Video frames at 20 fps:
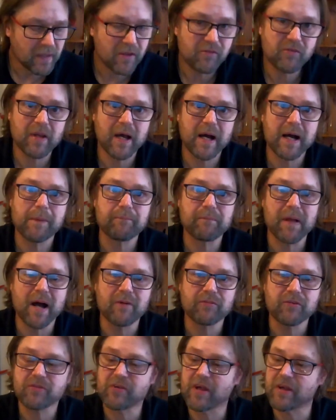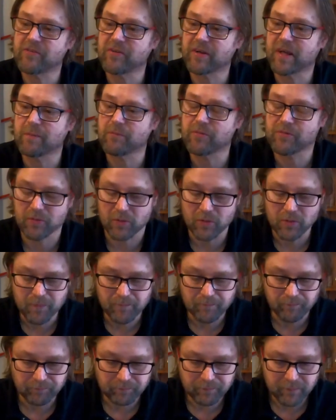There's an um, aftertaste that comes
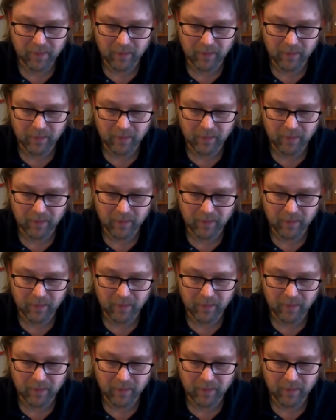through.